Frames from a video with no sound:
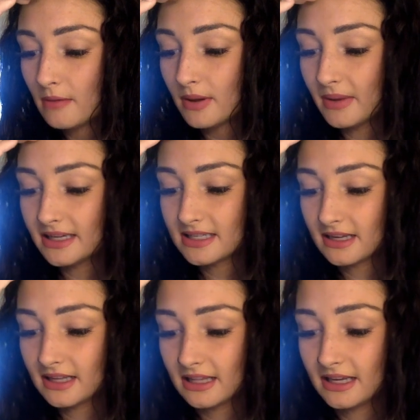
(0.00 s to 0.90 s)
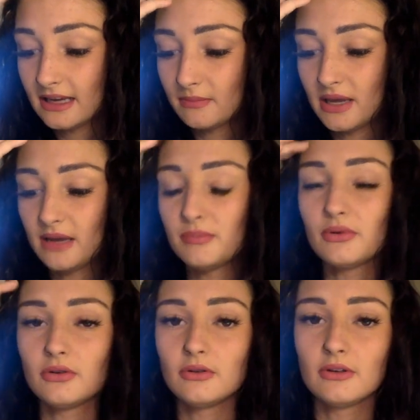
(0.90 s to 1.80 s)
But basically,
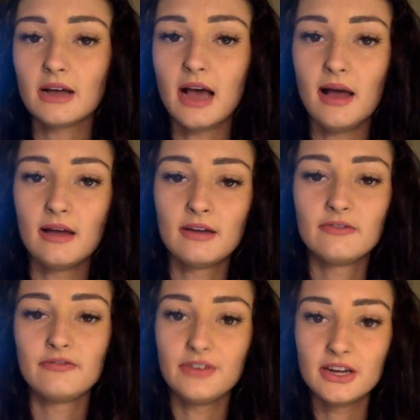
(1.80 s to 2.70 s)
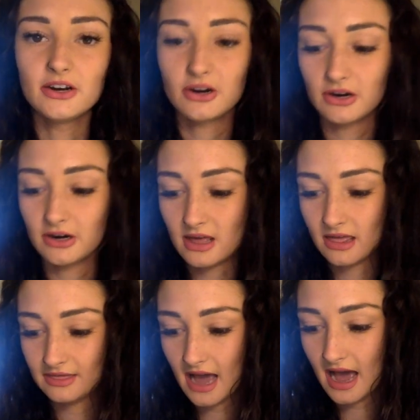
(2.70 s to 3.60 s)
people fear
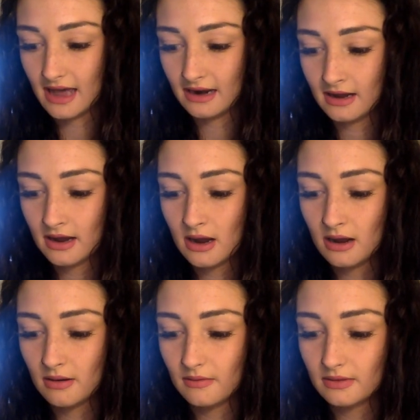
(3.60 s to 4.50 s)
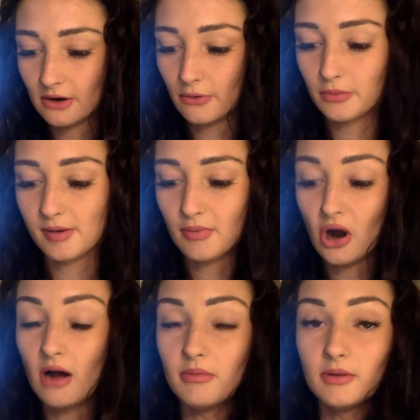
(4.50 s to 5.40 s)
that there will be
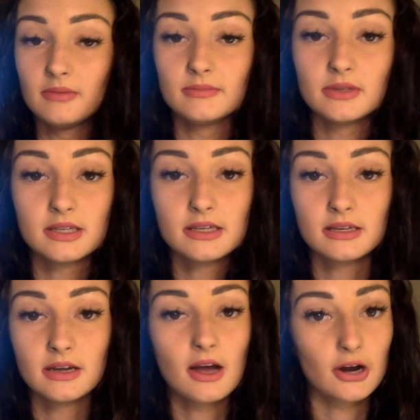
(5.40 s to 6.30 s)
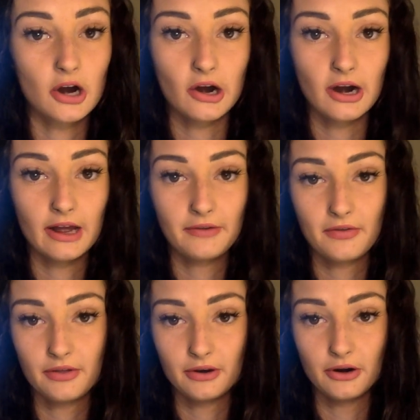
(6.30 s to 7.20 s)
problems occurring
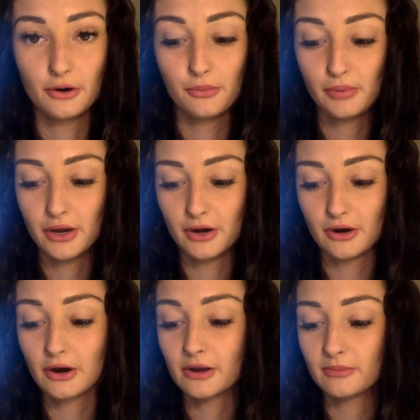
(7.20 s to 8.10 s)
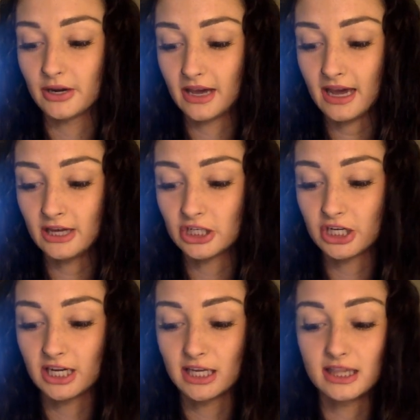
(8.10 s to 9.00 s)
through pure
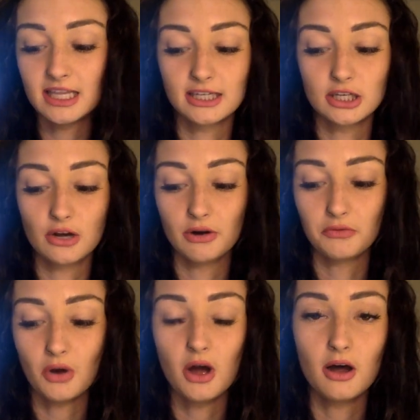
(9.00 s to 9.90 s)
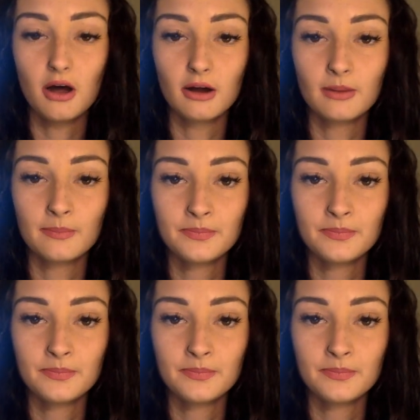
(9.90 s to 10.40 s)
communication, things going wrong,